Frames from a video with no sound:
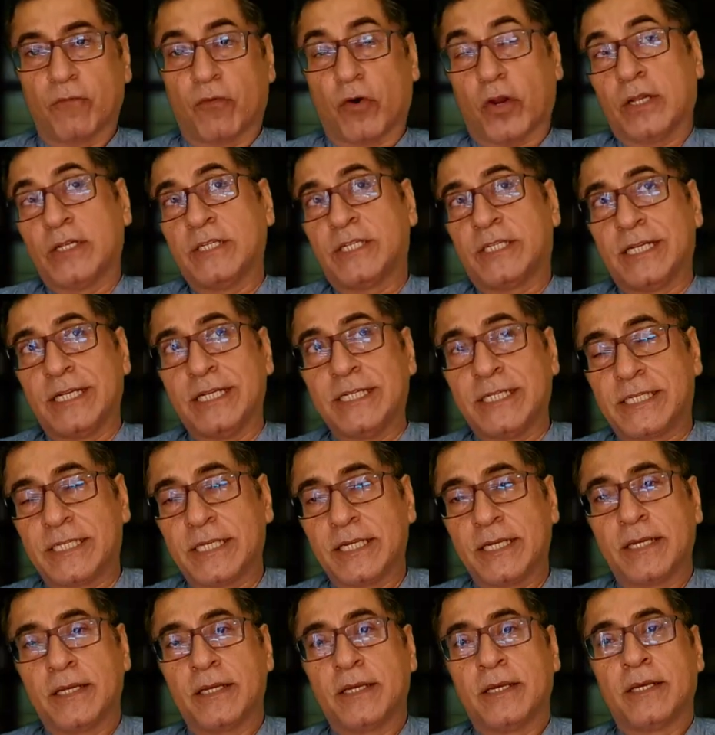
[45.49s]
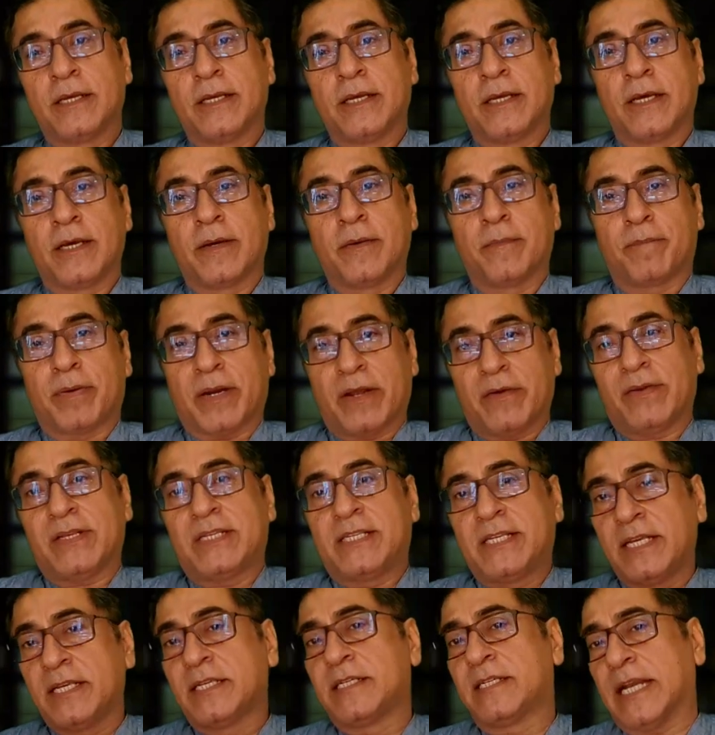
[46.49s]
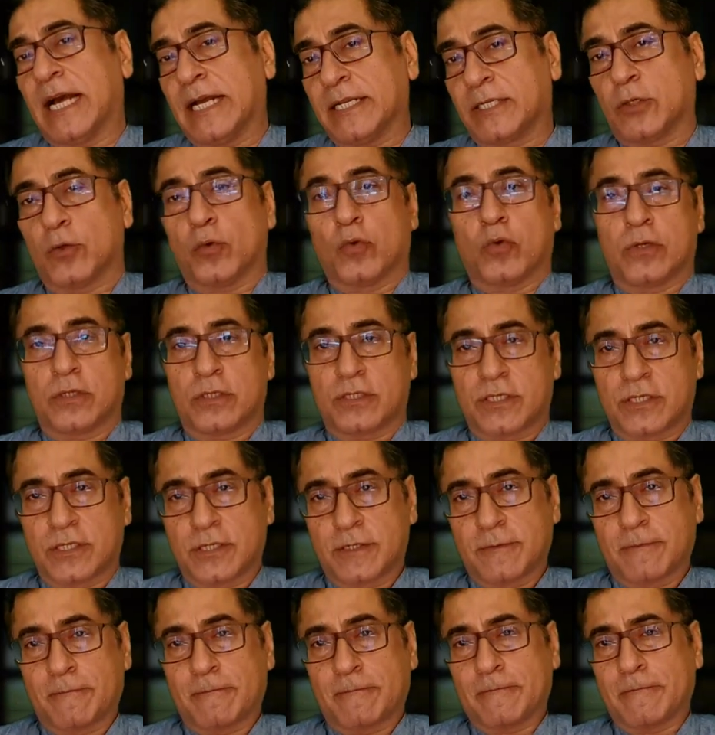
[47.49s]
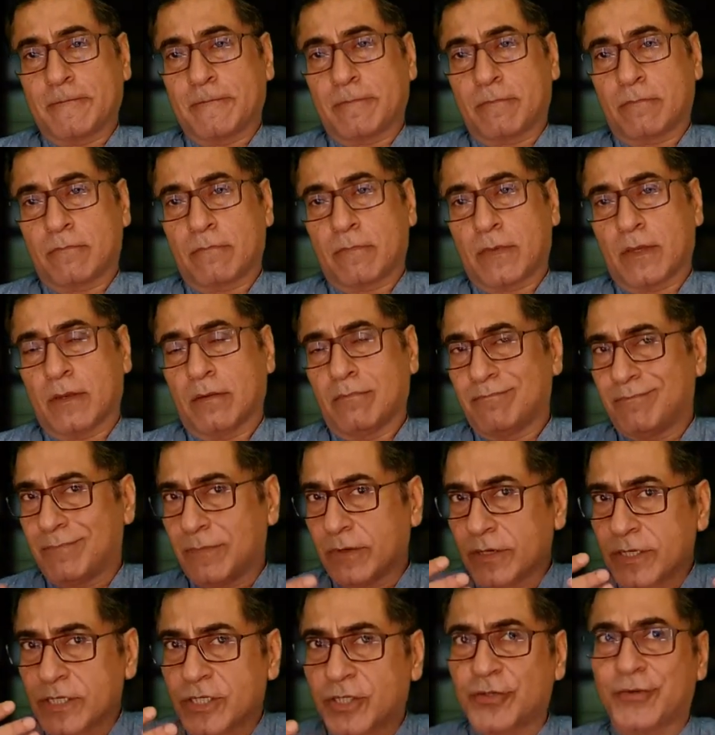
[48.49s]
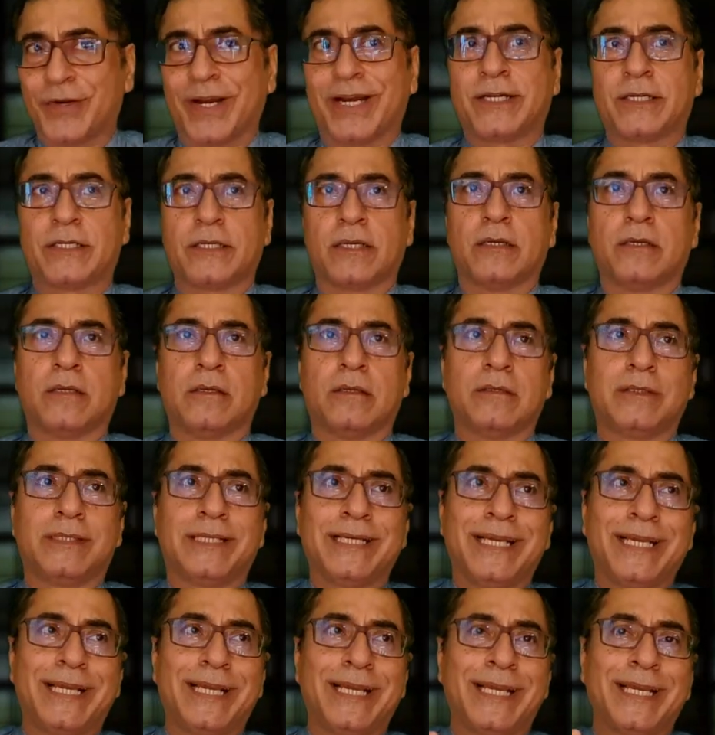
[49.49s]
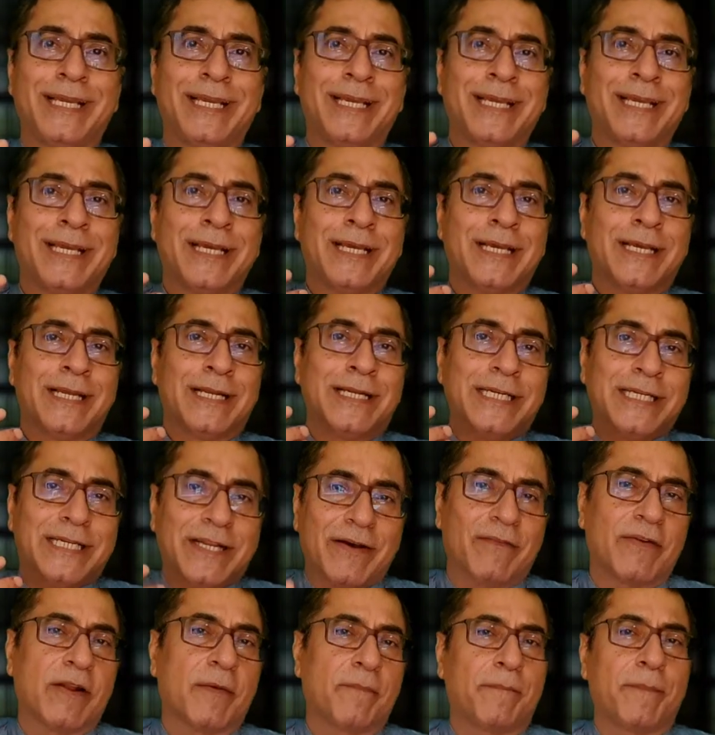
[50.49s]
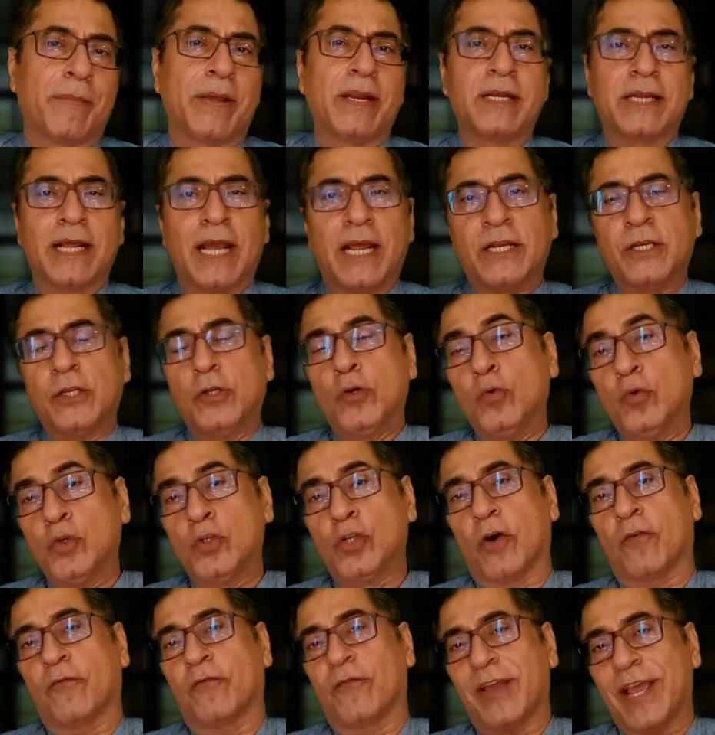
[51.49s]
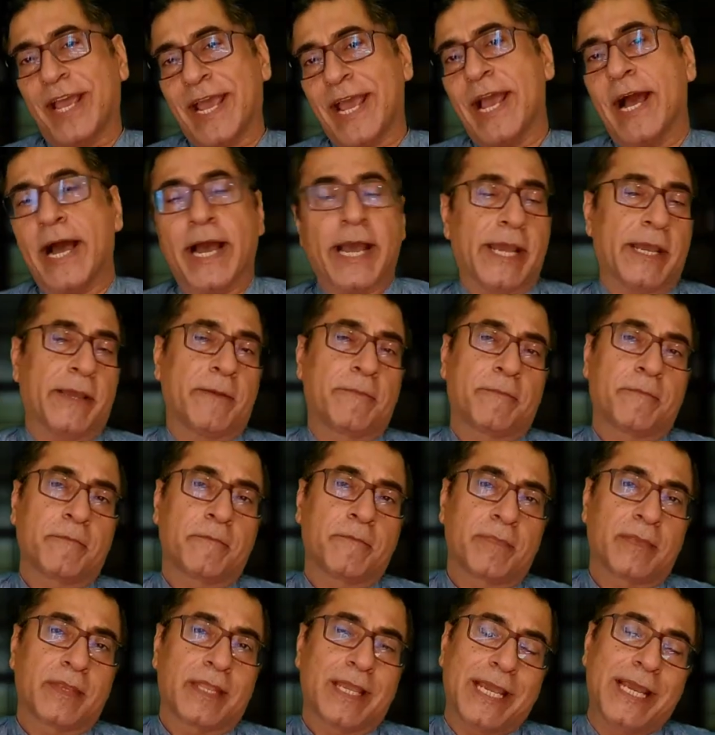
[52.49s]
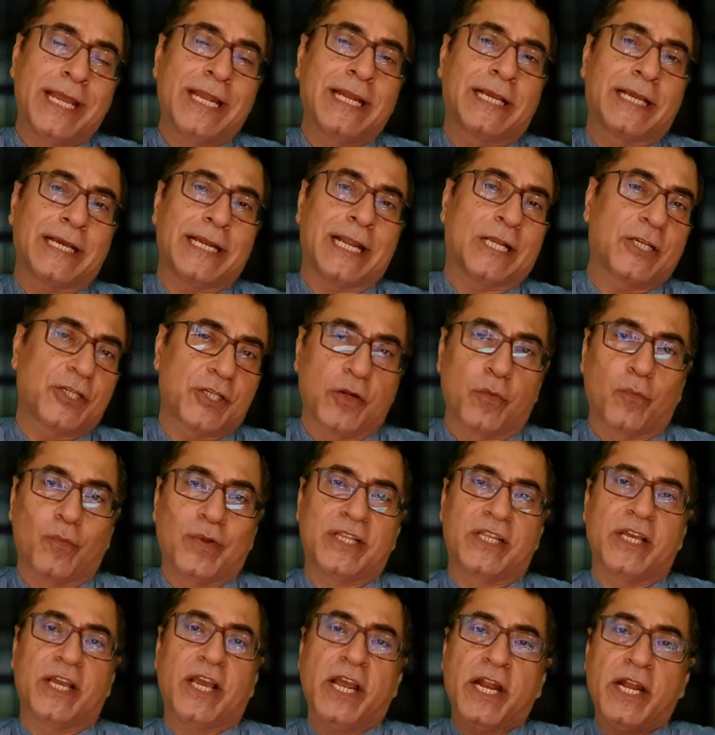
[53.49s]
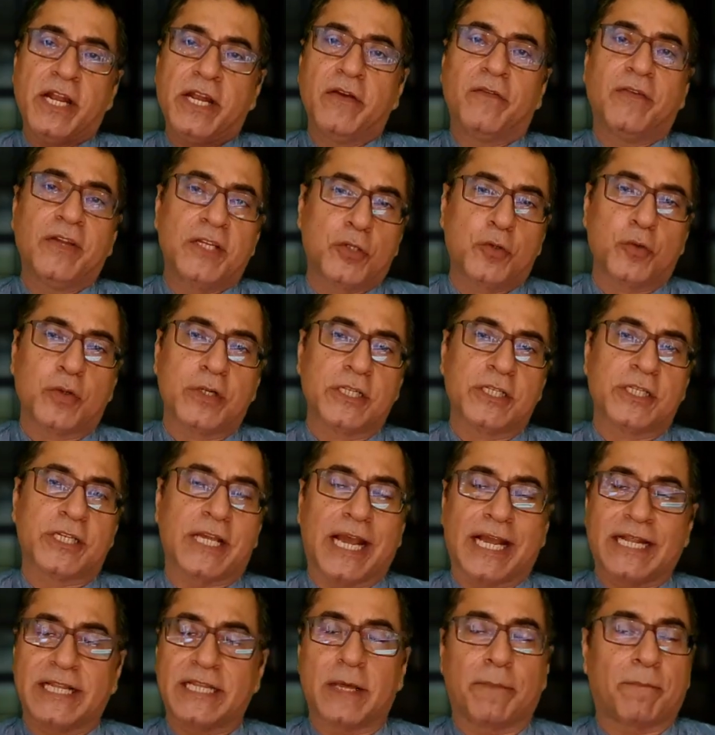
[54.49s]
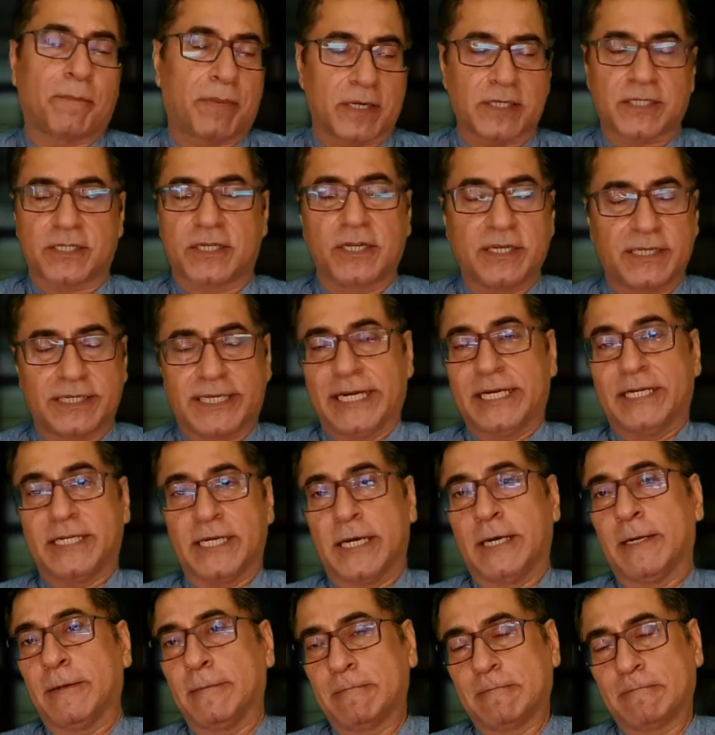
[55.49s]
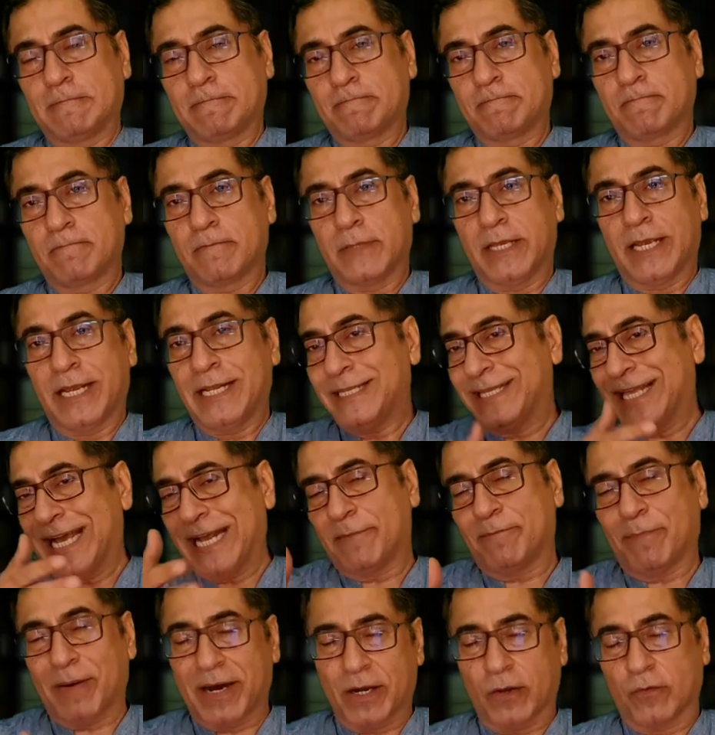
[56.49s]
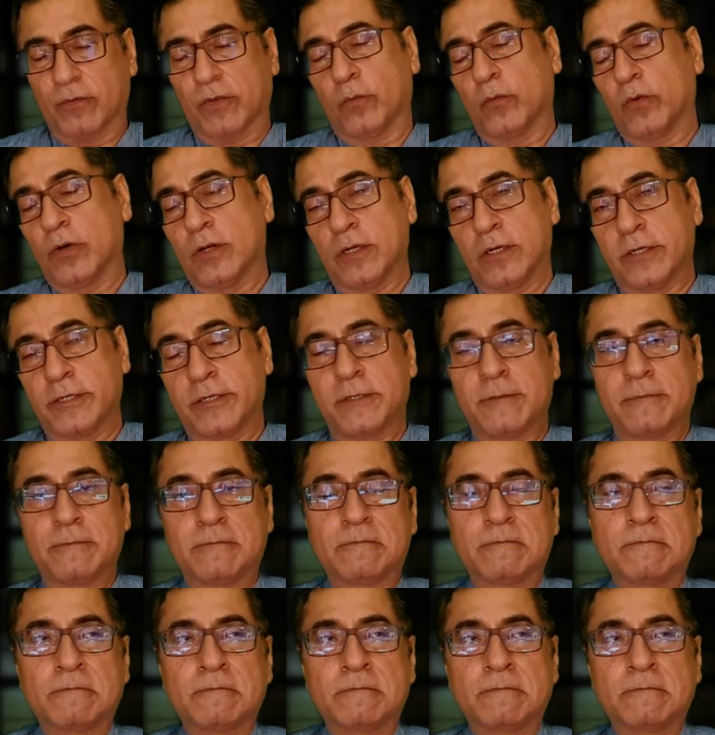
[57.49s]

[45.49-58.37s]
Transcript: For instance, privacy statutes restrict the development and use of AI in connection with individuals and their personal data in that part of the world.